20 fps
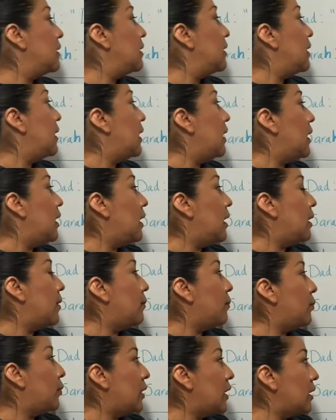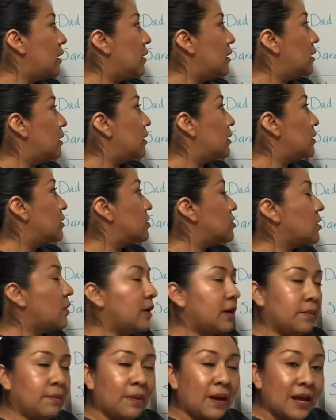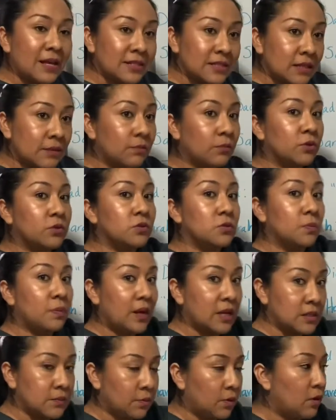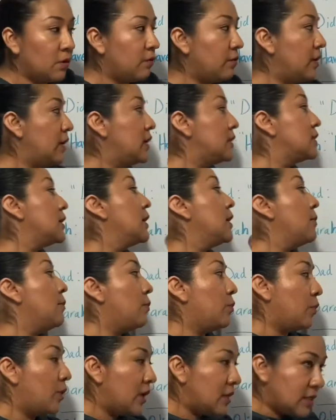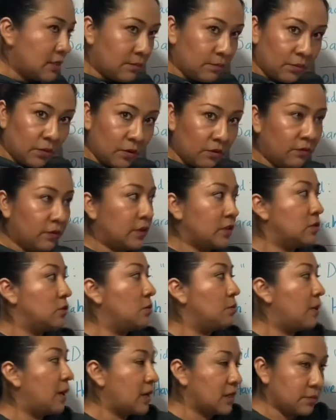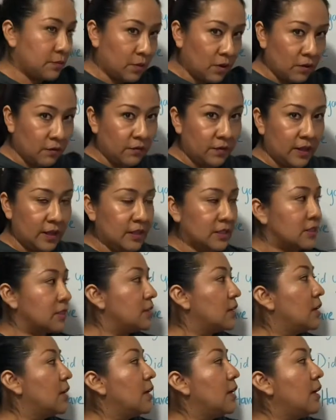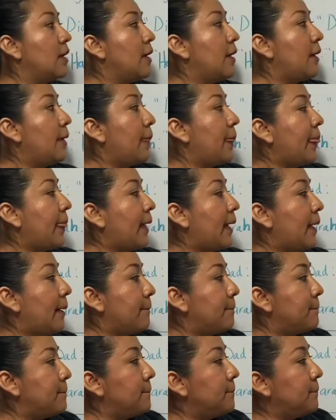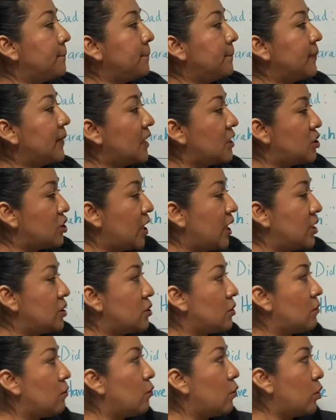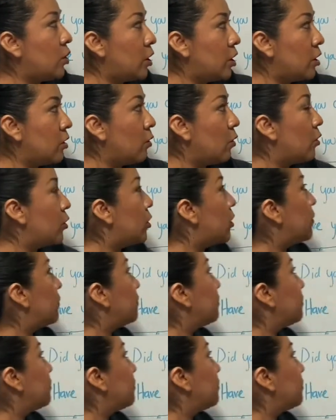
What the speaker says: past simple to past perfect, present perfect to past perfect. The change of word order.